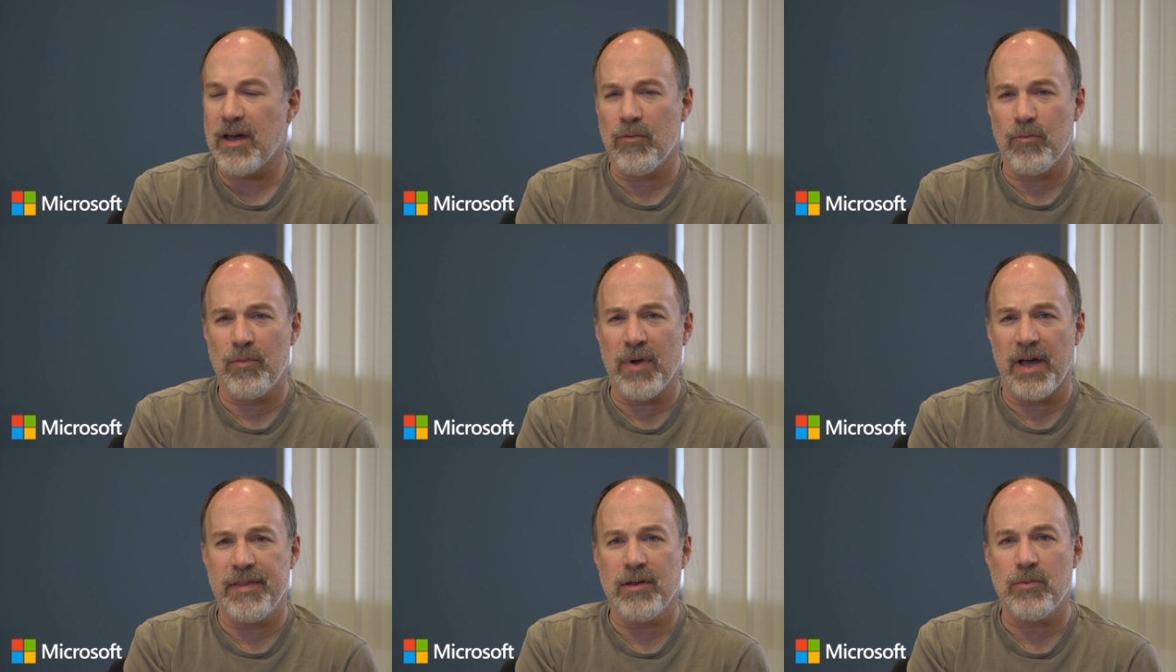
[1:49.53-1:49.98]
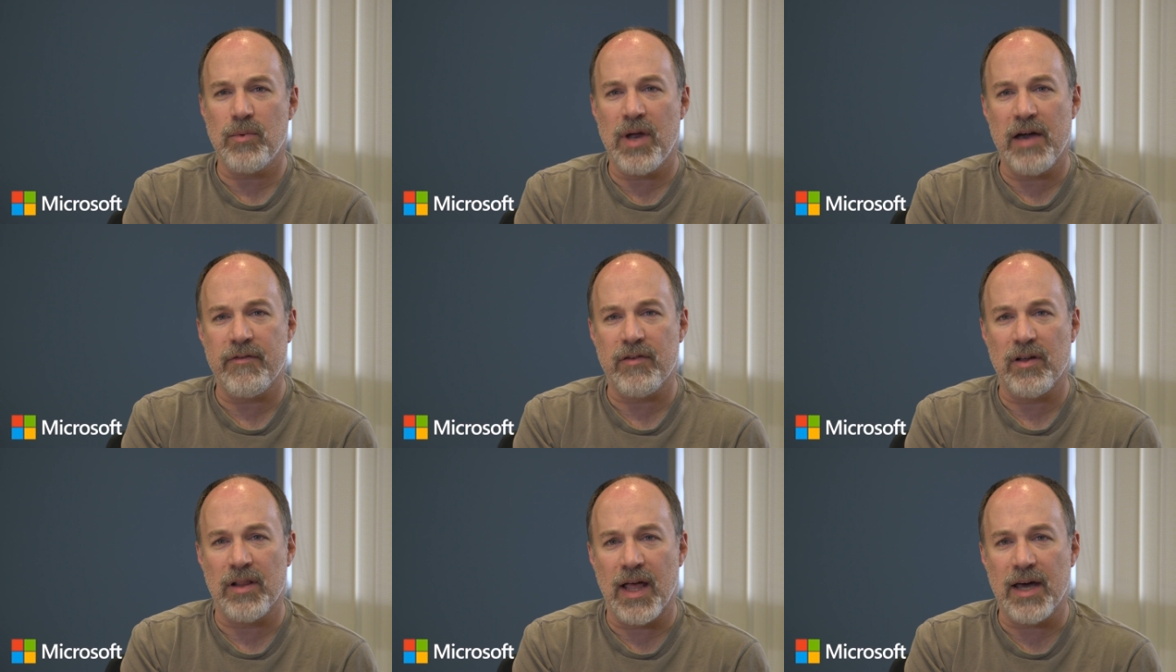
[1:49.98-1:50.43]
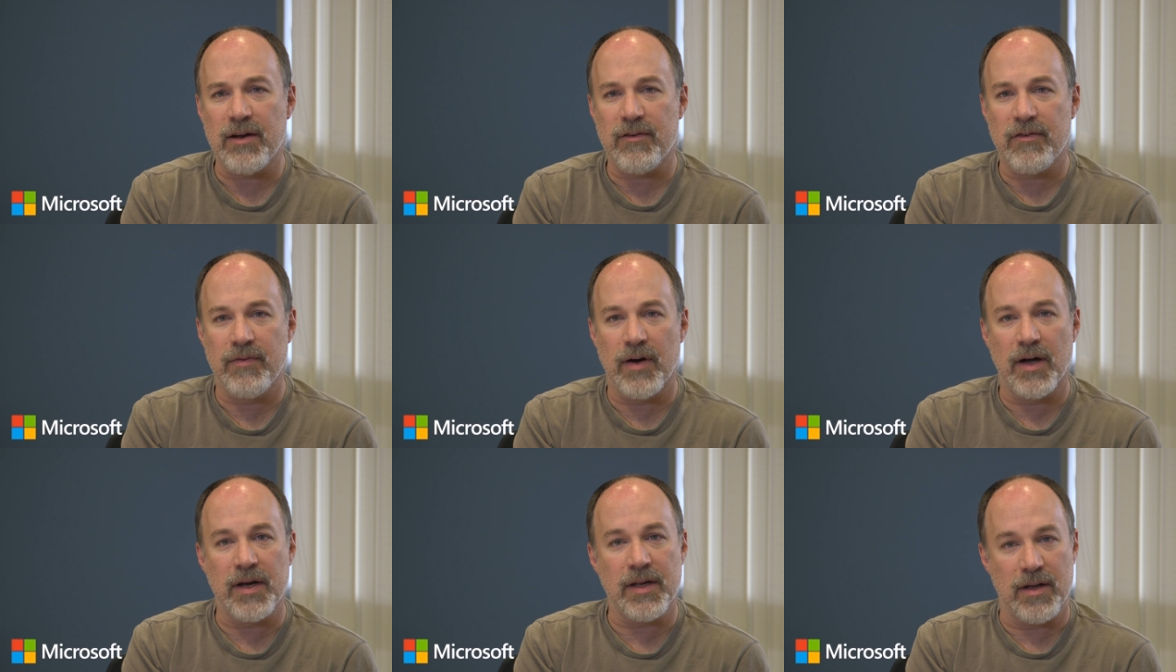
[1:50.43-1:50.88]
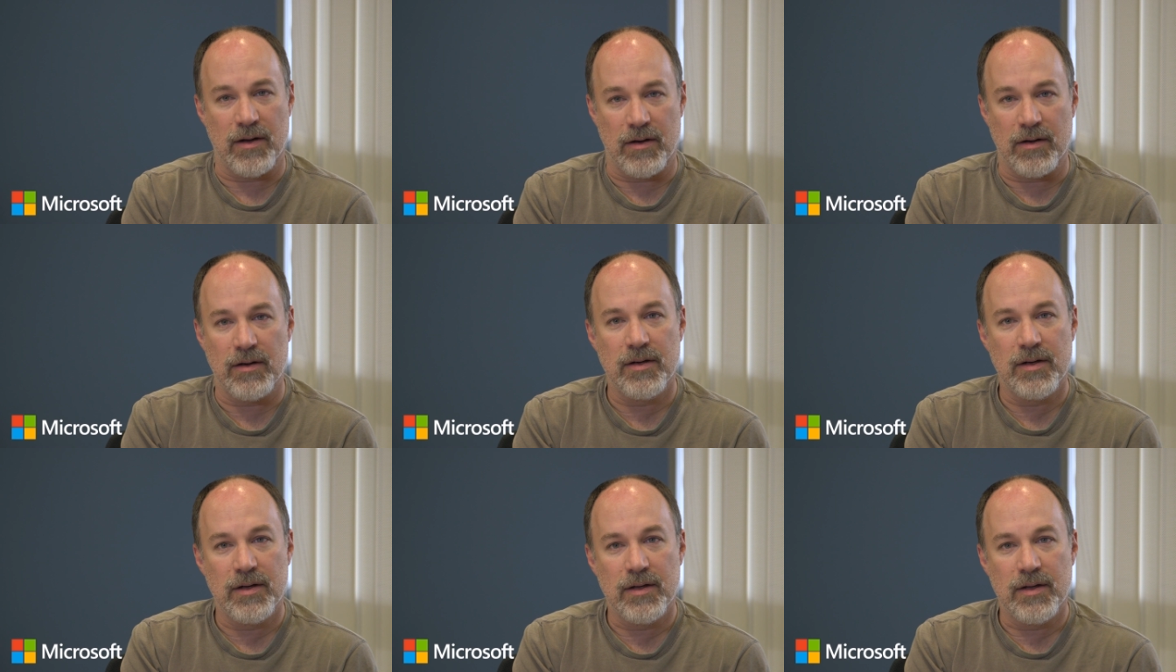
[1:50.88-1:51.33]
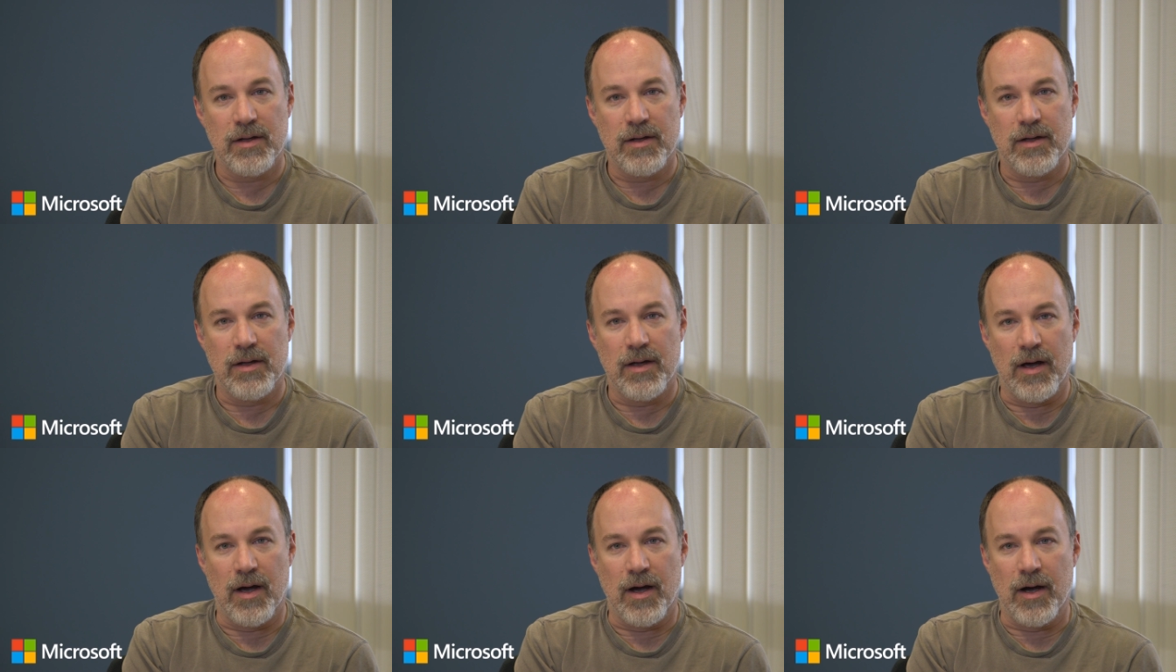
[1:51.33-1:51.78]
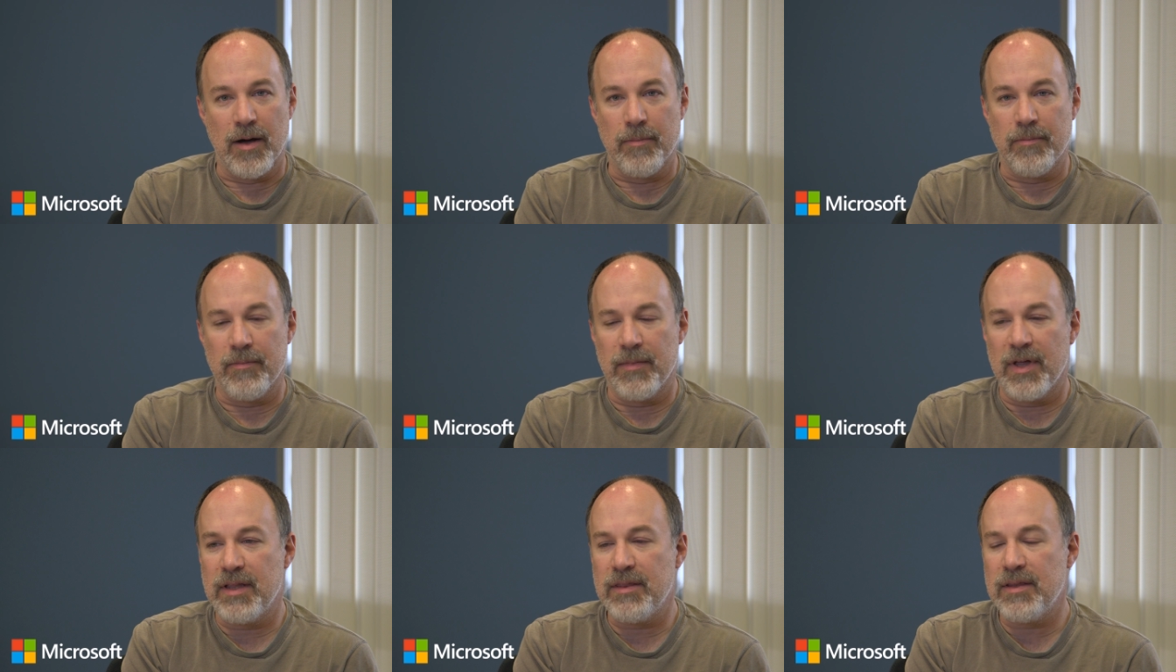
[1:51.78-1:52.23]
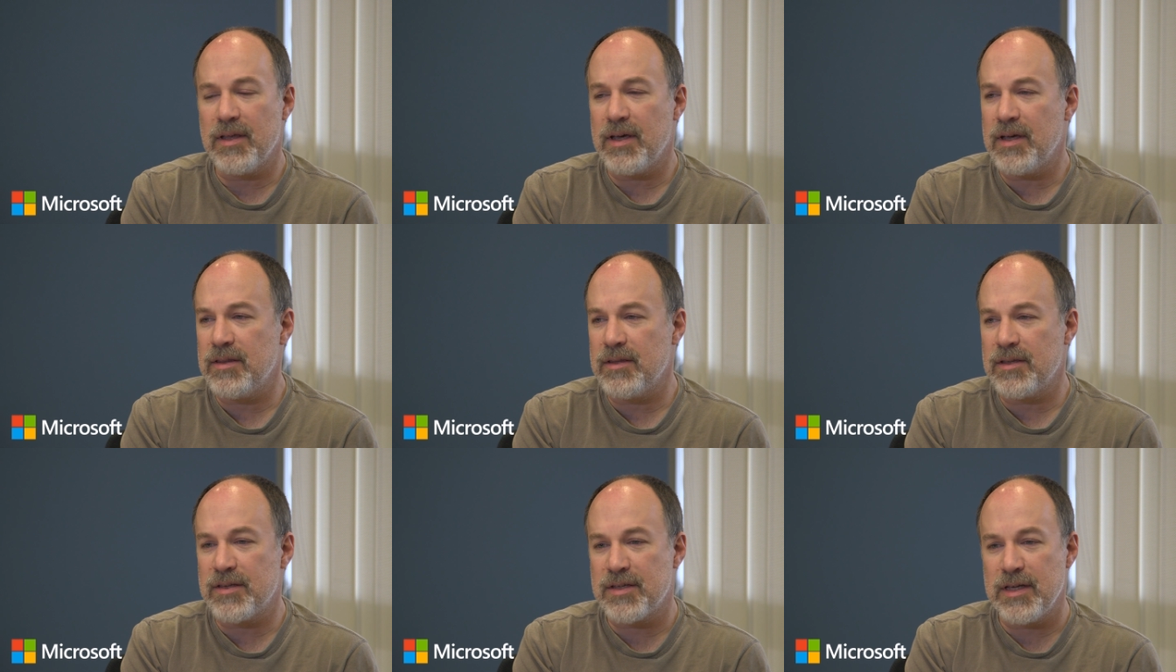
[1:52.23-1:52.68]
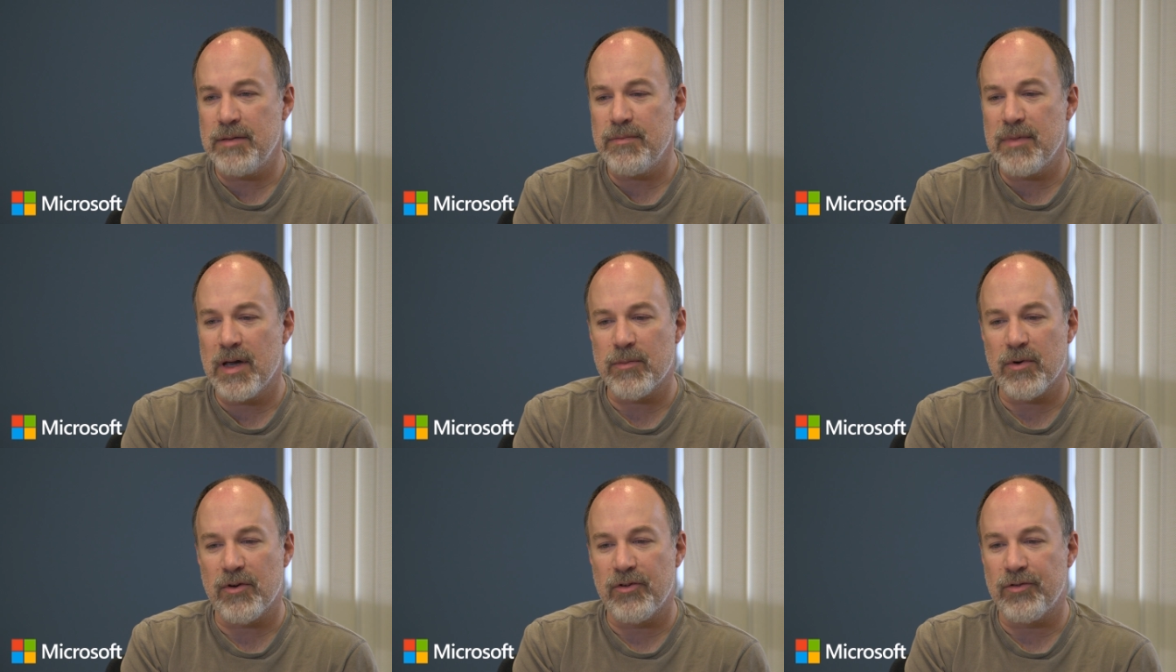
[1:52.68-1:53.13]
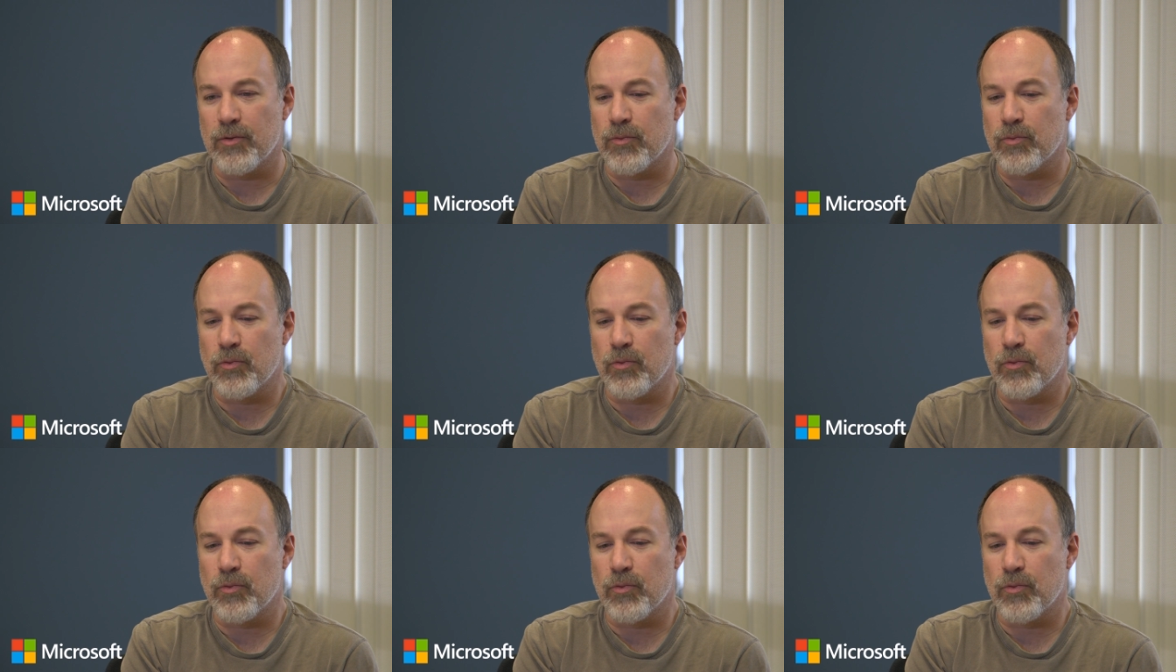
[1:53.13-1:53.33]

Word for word: I, I think we have a lot of fun here. Um, and, and the team members are